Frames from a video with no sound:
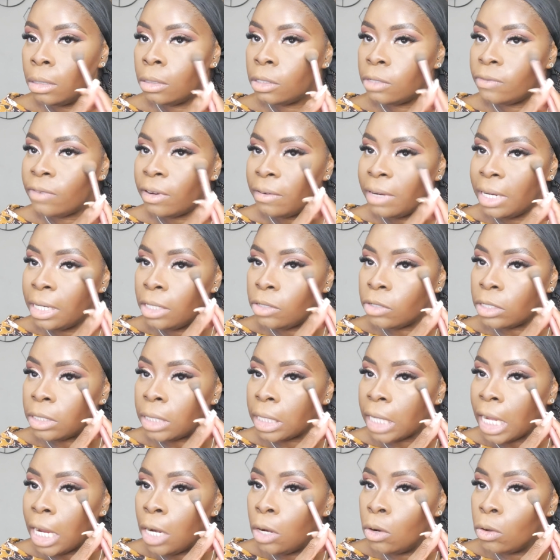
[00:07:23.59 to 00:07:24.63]
It's very
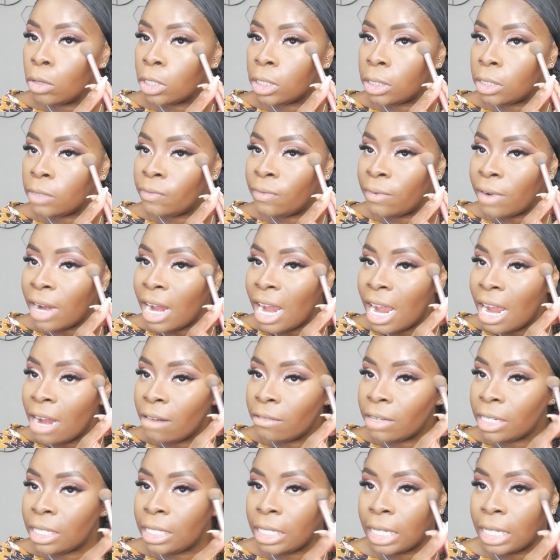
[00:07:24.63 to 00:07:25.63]
interesting. It looks very